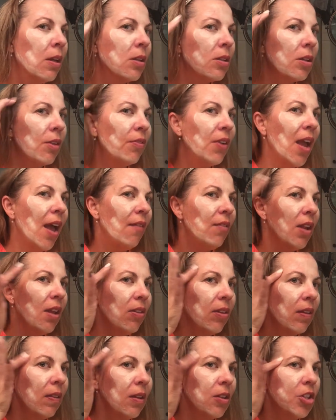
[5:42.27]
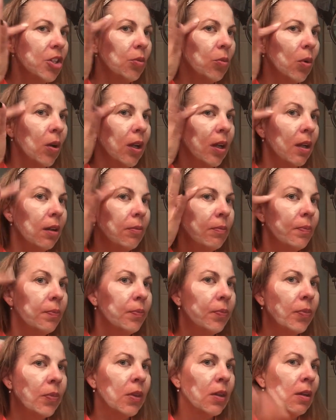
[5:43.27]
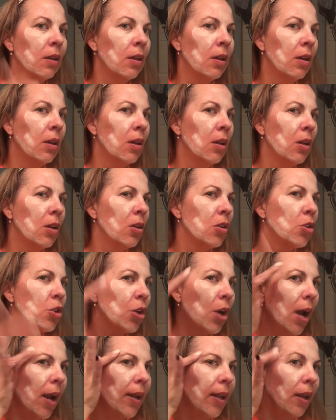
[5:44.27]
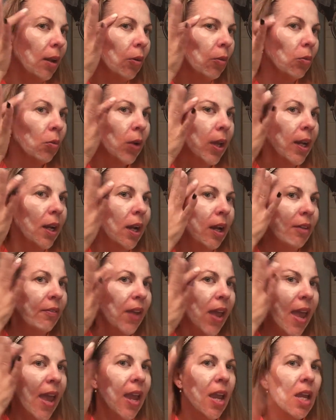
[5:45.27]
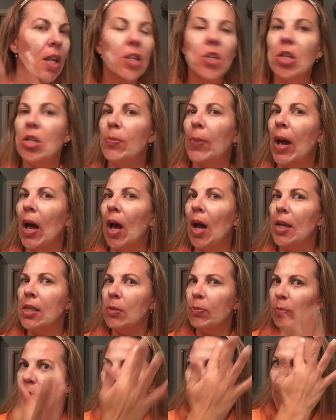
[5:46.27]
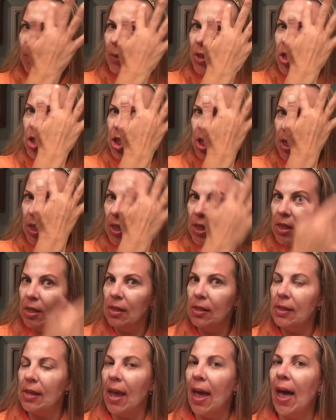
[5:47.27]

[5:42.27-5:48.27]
So if you have anything that you wanna try to get rid of, age spots, blemishes,